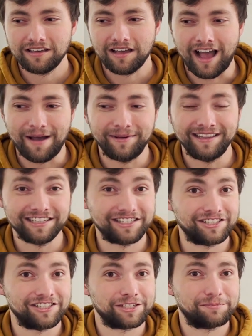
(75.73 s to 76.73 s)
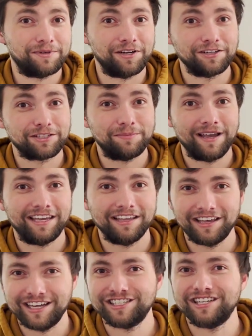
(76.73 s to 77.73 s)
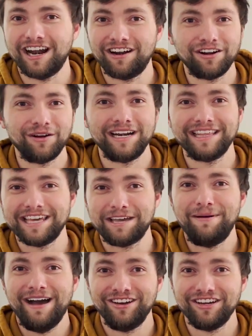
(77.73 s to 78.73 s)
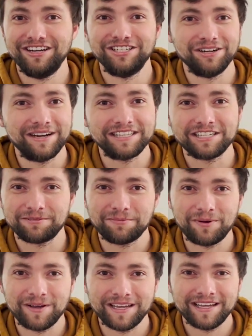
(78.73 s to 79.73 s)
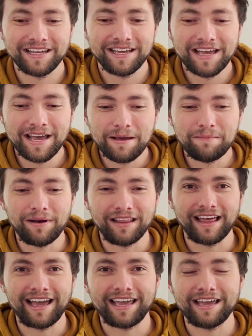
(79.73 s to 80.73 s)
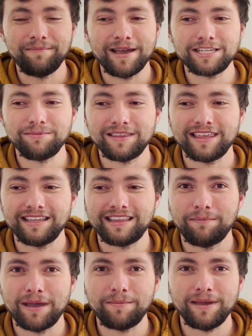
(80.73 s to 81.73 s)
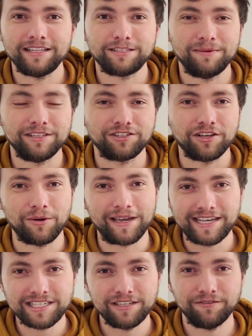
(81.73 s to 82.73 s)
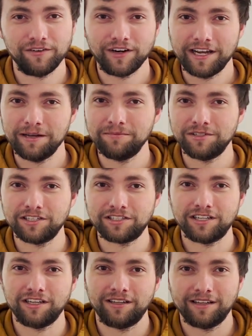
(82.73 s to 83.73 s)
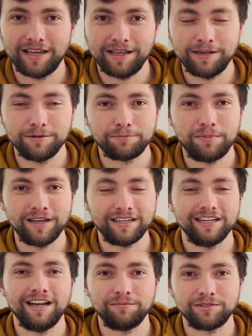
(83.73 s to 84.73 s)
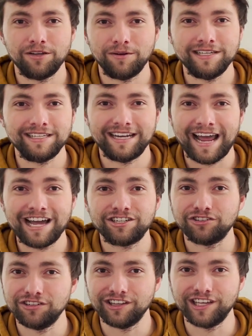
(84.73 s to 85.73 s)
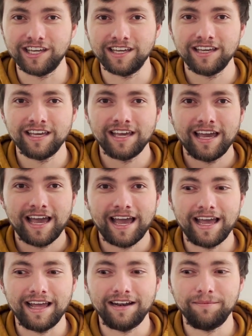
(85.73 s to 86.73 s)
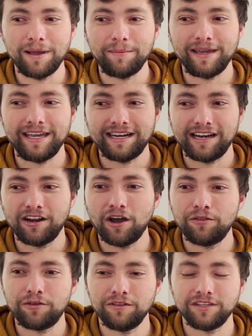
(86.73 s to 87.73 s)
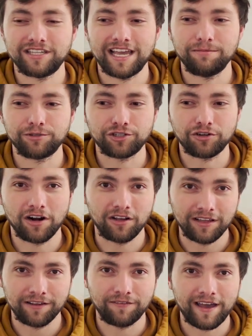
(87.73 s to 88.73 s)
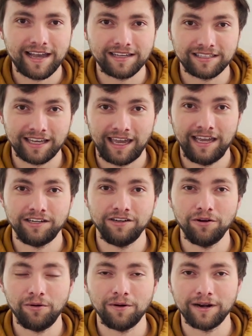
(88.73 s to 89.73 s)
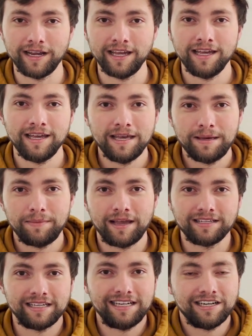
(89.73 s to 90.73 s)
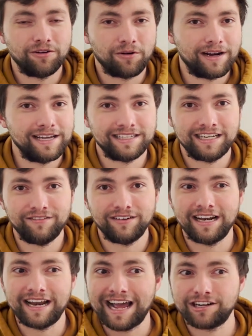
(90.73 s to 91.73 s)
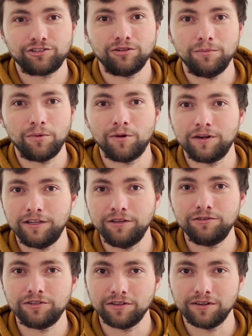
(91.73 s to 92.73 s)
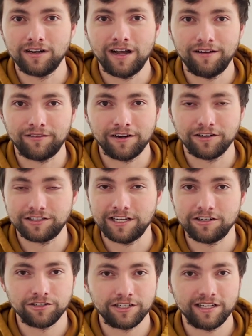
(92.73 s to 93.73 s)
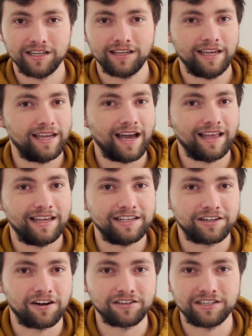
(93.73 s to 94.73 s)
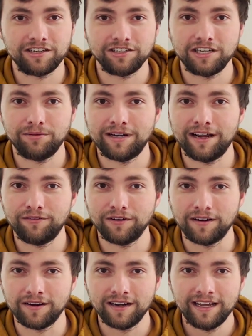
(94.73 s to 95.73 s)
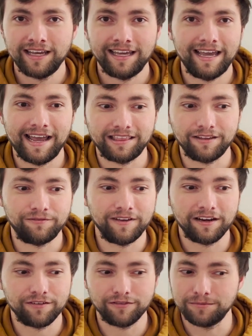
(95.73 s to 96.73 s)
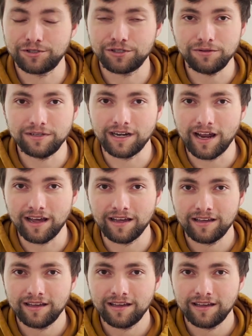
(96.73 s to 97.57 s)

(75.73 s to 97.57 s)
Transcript: I mean, this is just pure speculation. I don't know anything about Gojo at this point. But like, it makes me think that maybe it's been so easy for him, just to, he just picked it up so easy naturally, and maybe he didn't go through the same struggling phase like Itadori, because Itadori isn't even a natural born user of cursed energy. He got his cursed energy whenever he ate the finger from Sukuna.